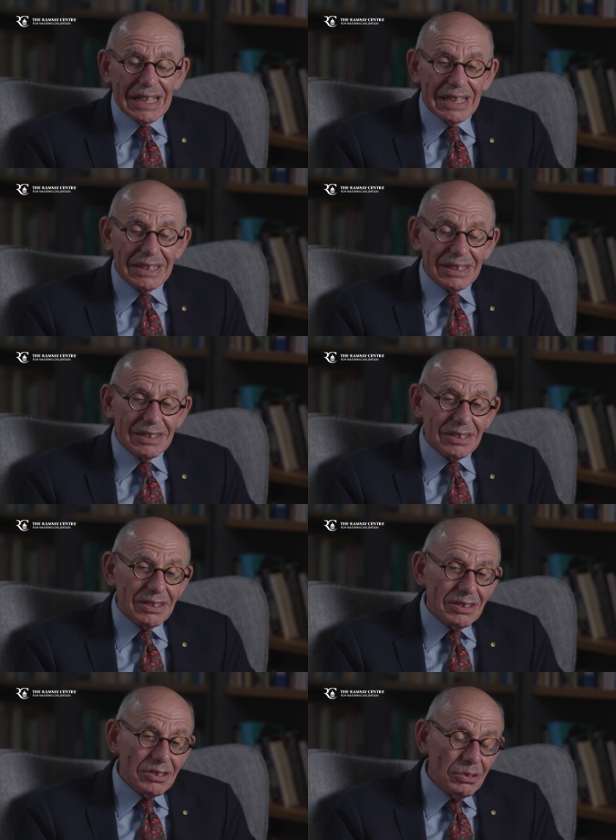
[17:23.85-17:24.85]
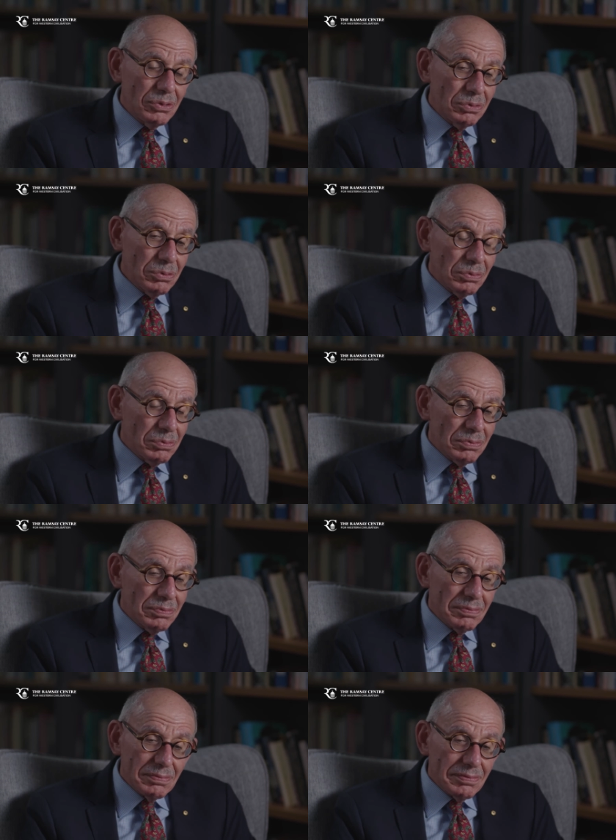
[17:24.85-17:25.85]
And you
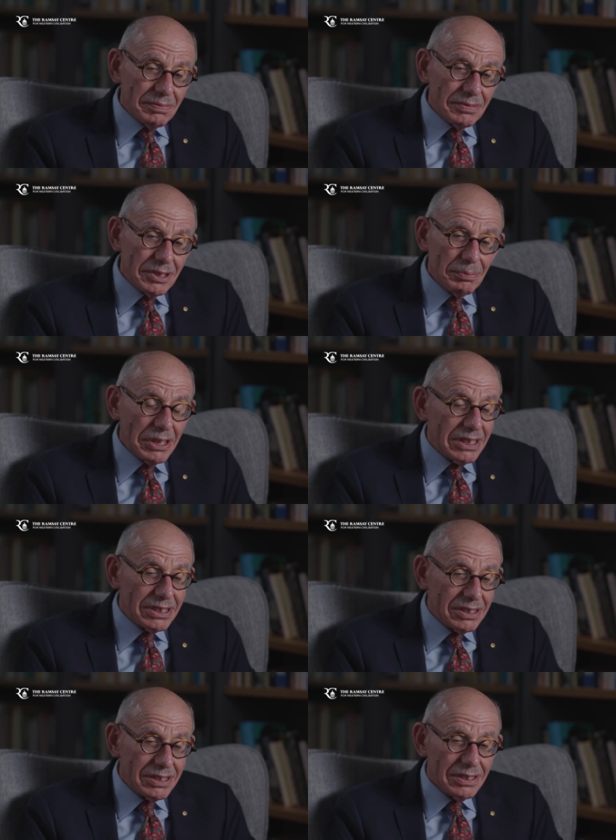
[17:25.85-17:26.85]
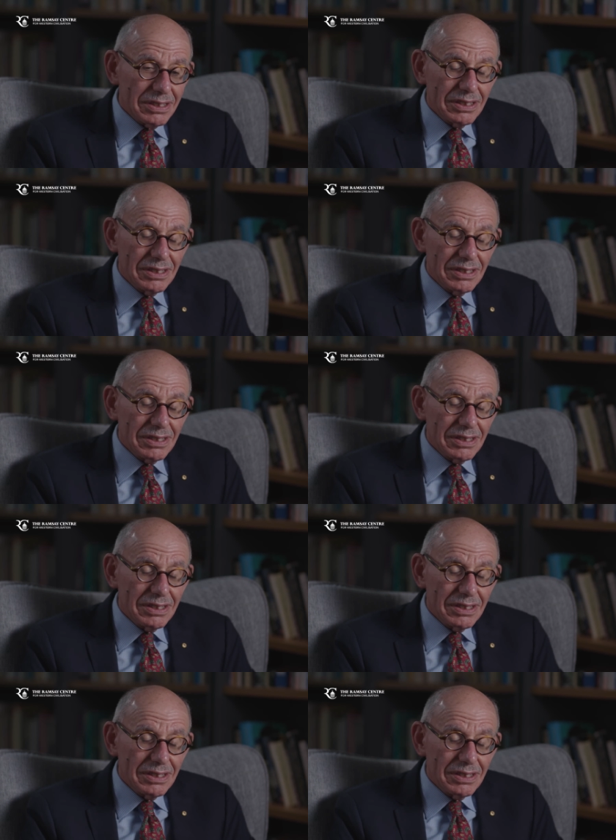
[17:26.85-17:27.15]
diminish